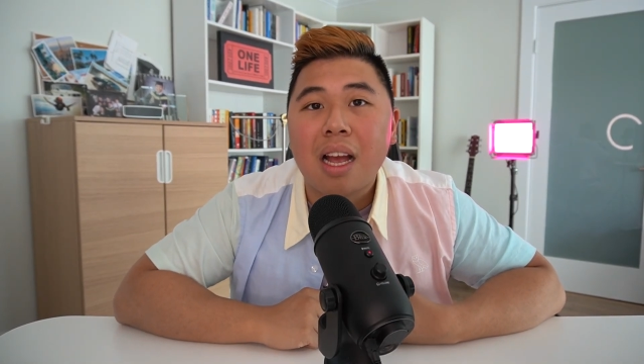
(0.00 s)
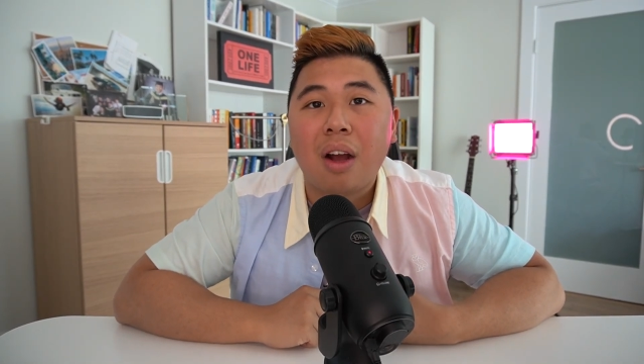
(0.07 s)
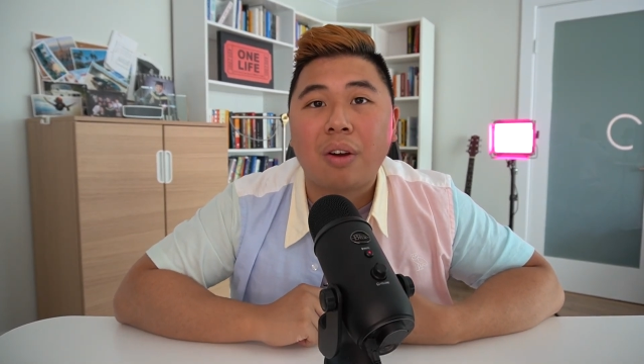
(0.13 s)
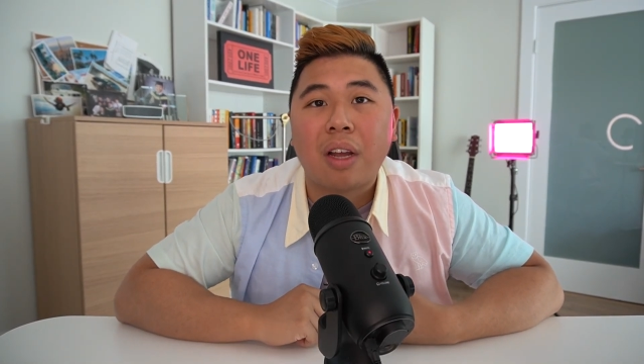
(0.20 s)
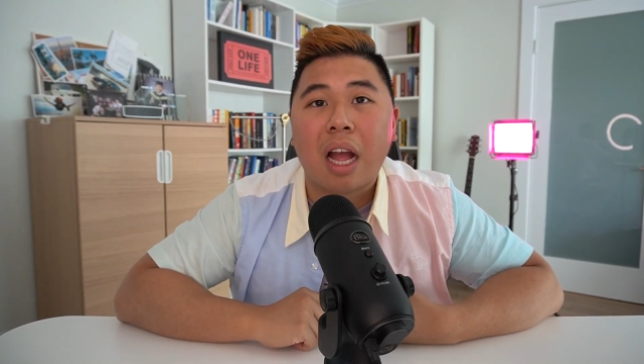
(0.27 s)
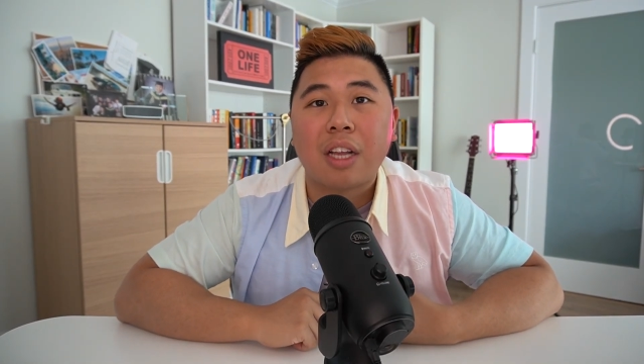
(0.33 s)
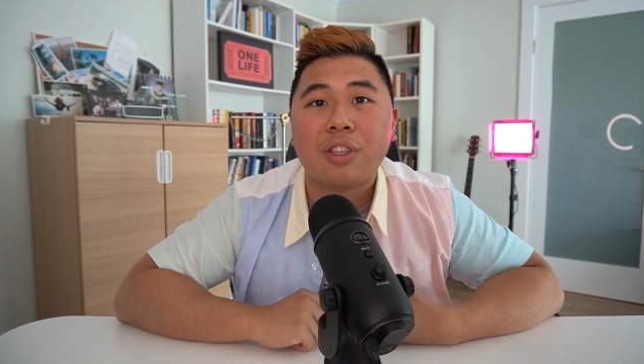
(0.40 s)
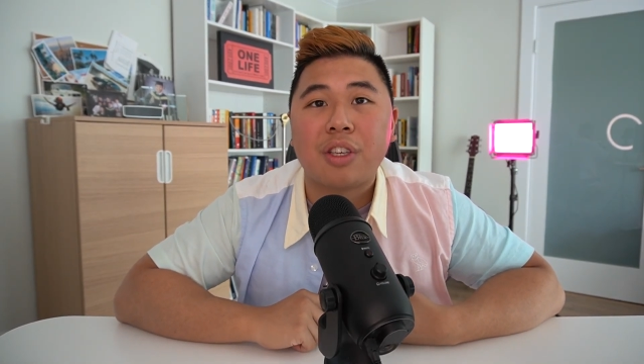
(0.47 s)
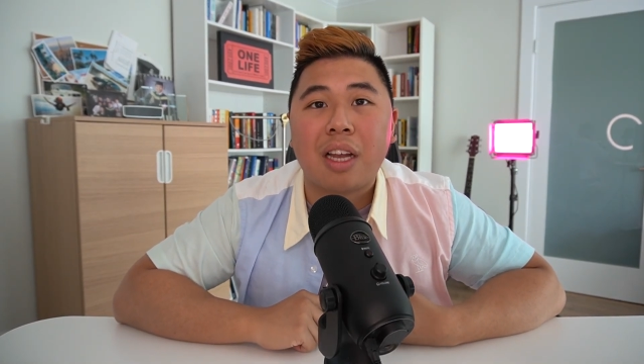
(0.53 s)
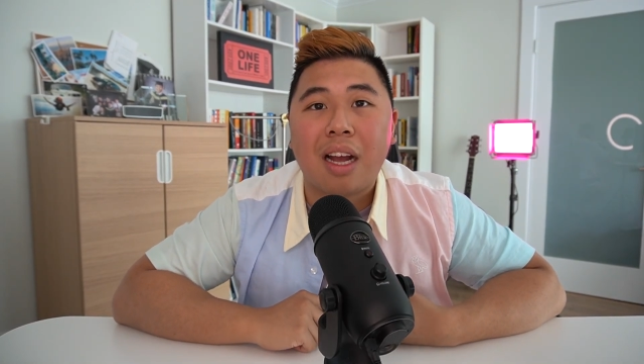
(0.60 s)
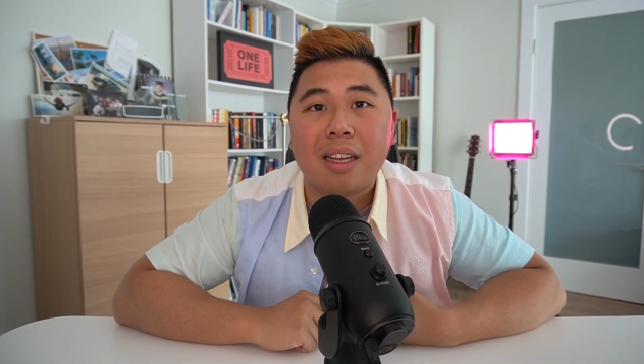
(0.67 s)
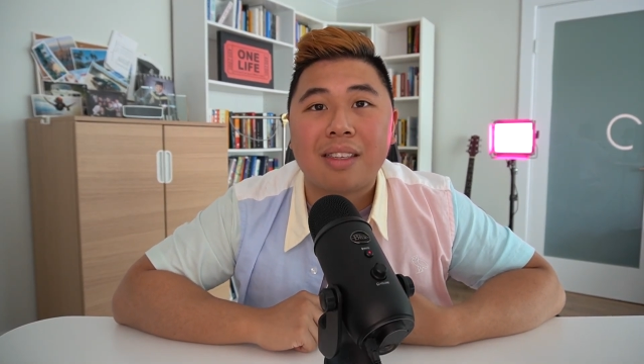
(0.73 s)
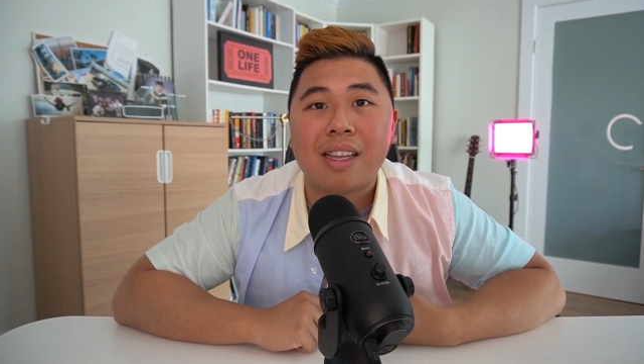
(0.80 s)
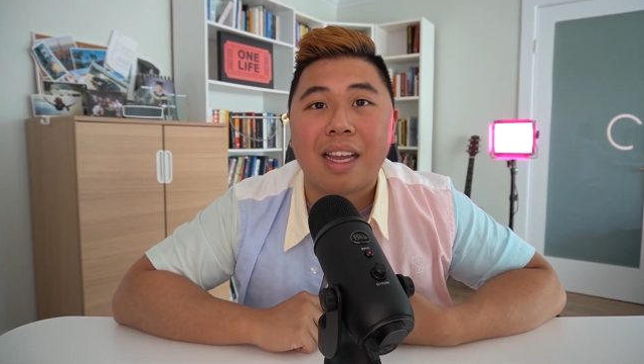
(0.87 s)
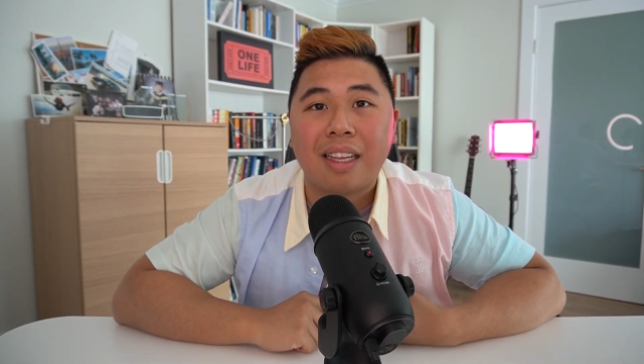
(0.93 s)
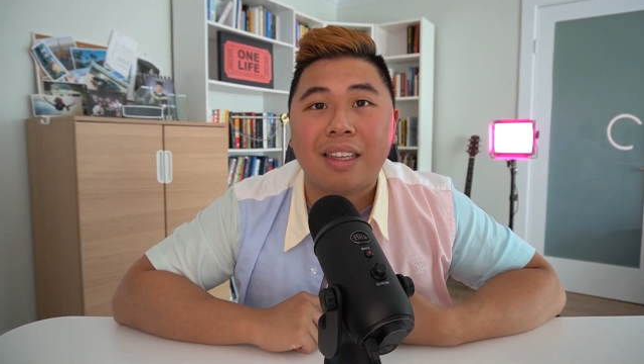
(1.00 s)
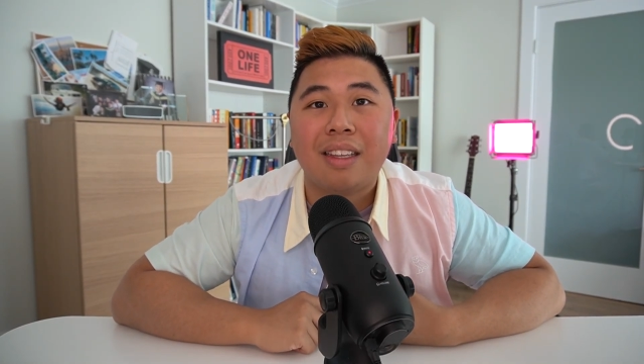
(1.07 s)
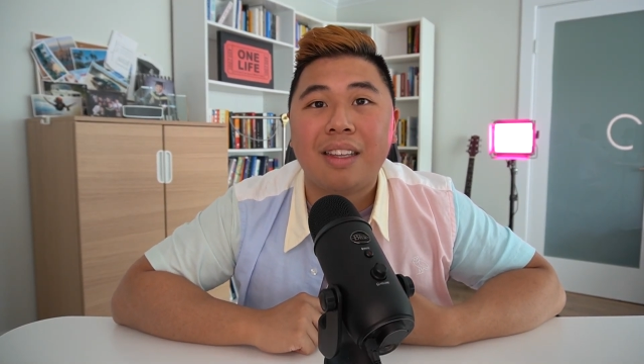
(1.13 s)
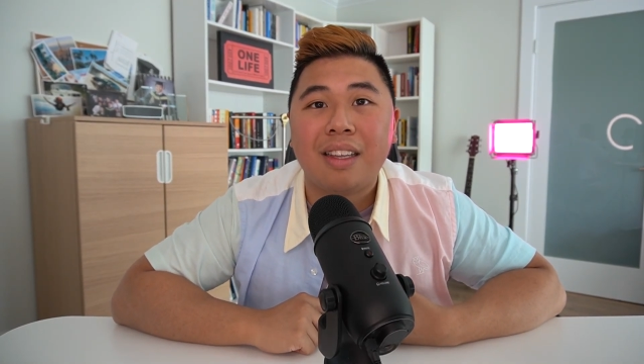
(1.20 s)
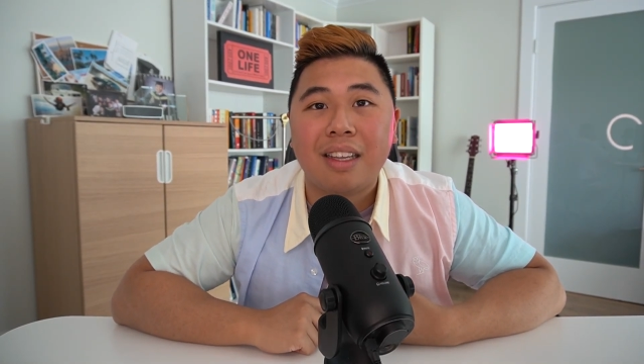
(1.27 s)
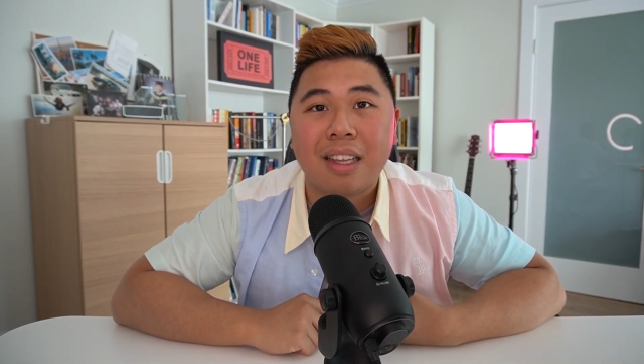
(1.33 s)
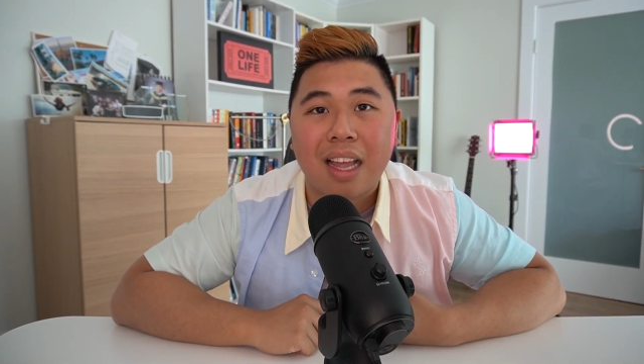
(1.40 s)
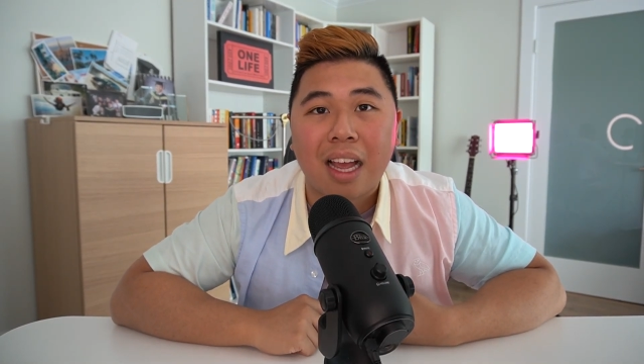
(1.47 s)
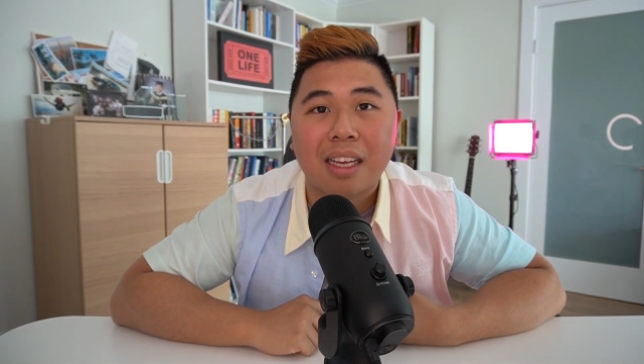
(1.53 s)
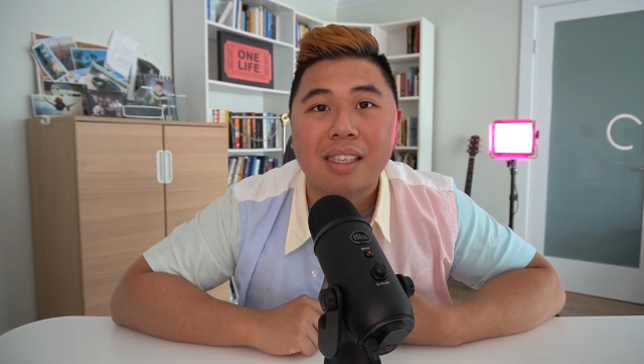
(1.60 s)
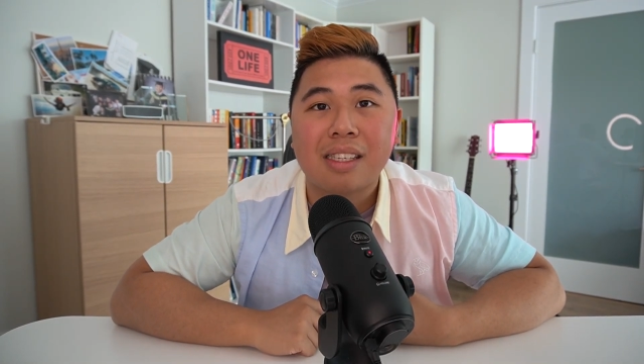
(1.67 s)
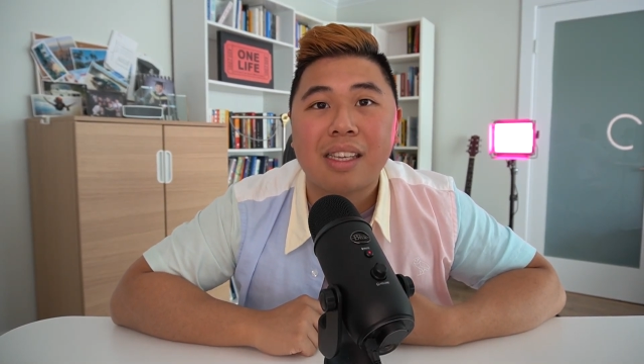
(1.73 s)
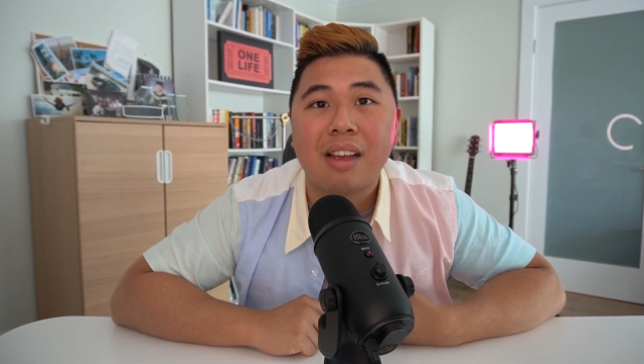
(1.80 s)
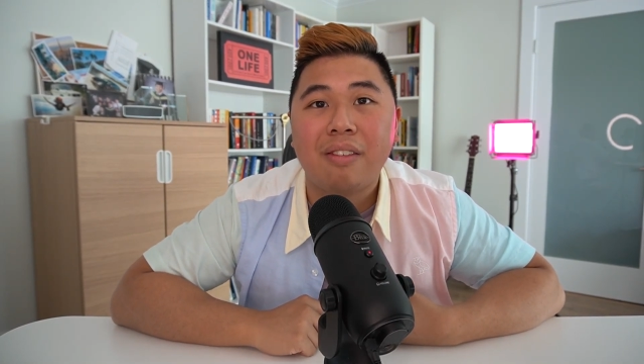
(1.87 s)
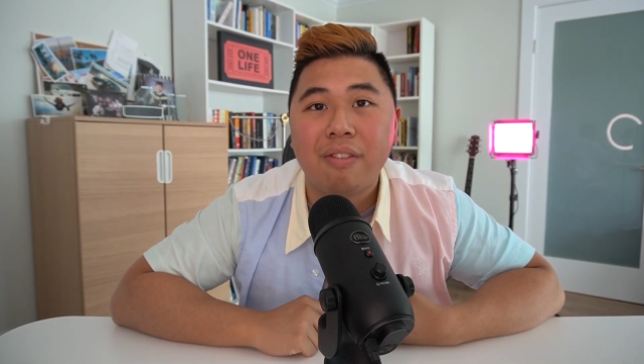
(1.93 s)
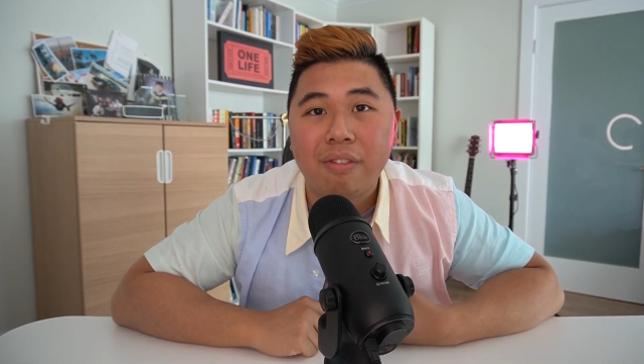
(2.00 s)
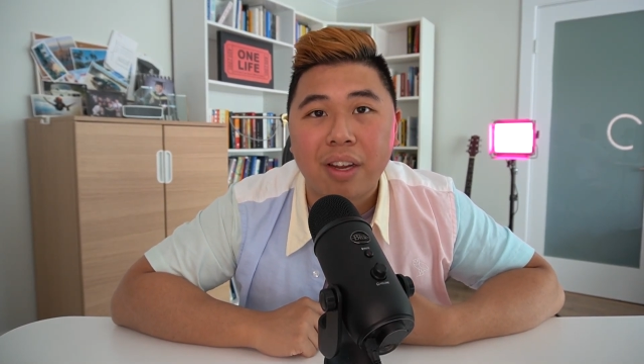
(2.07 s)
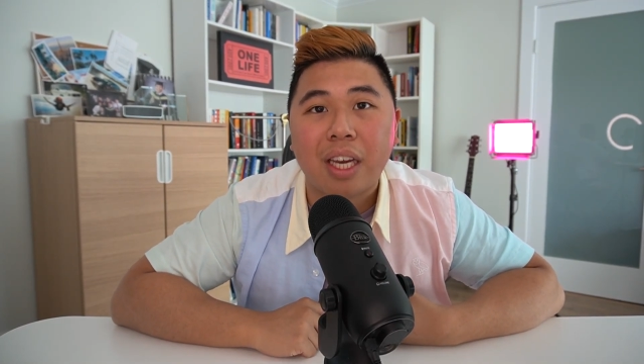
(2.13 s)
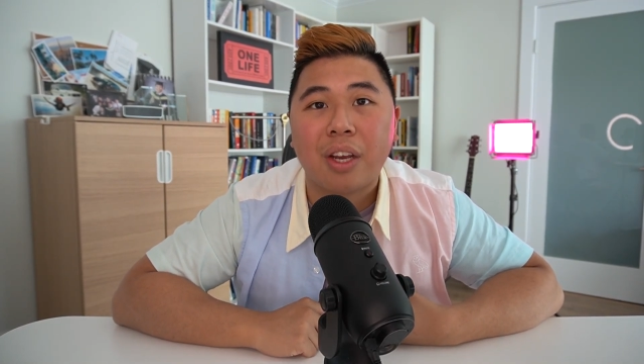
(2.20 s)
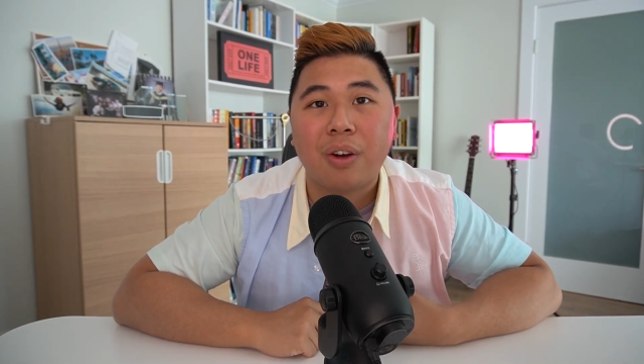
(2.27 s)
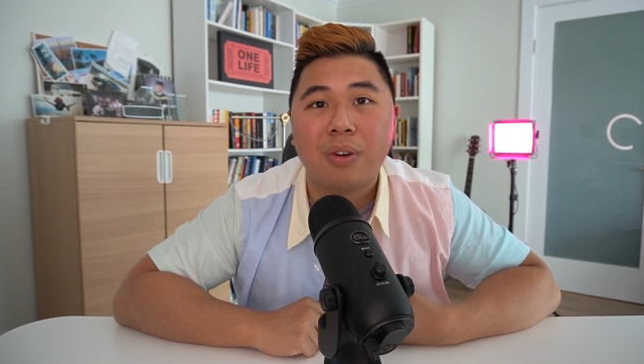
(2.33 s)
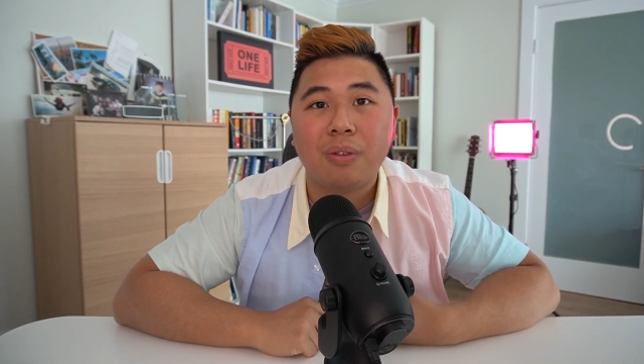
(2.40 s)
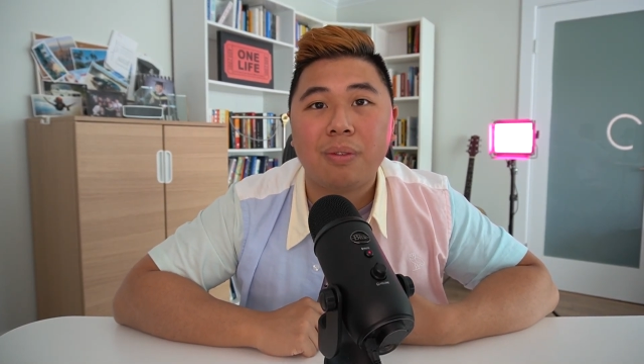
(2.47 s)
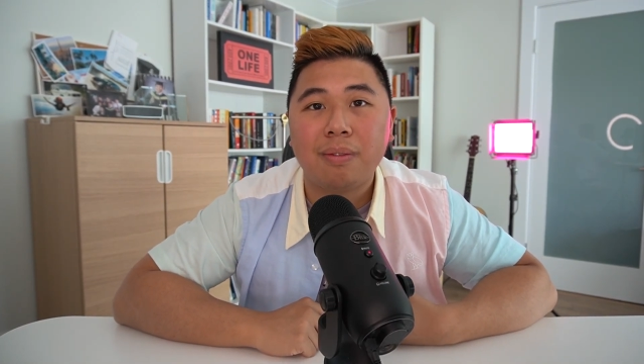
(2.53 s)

I'll catch you guys in the next video.